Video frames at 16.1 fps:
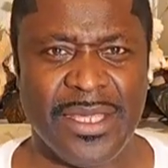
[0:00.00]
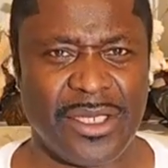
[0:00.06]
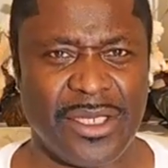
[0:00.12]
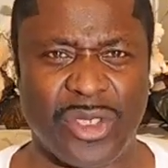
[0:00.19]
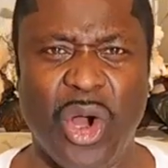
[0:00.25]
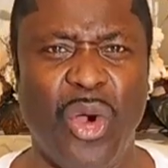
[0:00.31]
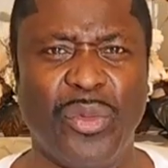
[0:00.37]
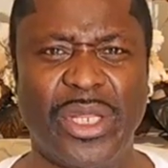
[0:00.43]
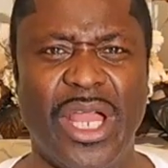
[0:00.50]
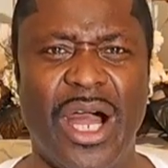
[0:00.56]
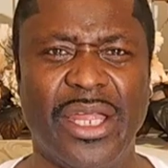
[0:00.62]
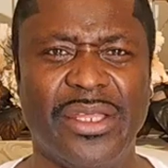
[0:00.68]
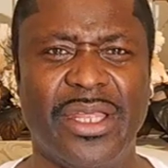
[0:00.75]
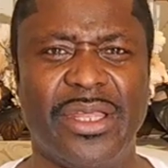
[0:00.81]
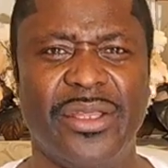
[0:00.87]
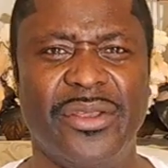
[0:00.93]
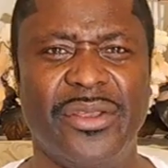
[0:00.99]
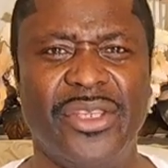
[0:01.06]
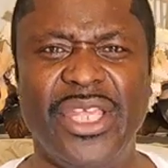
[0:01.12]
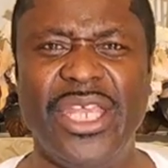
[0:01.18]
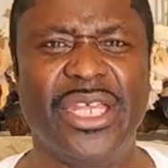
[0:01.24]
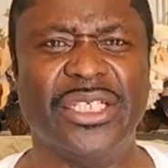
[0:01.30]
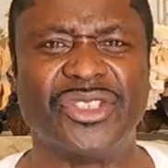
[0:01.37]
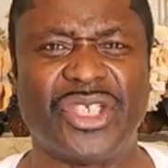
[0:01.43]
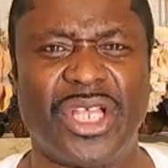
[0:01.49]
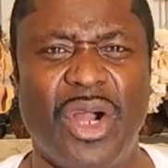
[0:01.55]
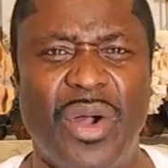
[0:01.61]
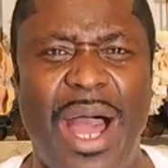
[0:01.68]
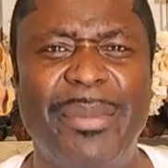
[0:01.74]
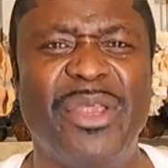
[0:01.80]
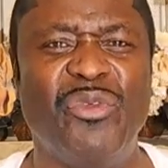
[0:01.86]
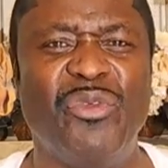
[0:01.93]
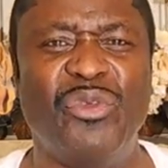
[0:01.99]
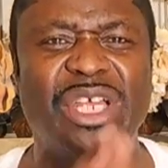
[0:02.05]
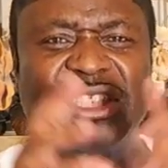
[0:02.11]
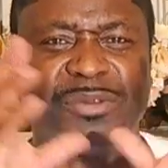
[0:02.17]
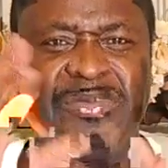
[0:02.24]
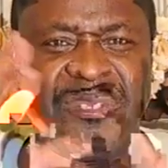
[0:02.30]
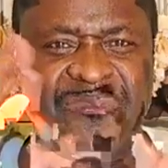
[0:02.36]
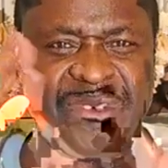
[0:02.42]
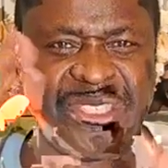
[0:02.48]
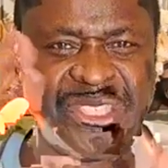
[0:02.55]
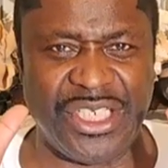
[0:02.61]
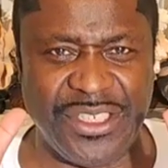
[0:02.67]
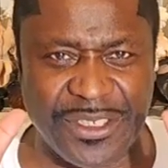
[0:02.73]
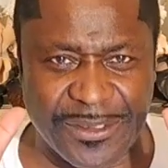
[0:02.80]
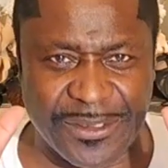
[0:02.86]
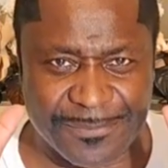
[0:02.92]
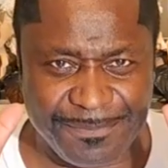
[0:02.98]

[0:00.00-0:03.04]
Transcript: Glory to God. Richmond, Virginia.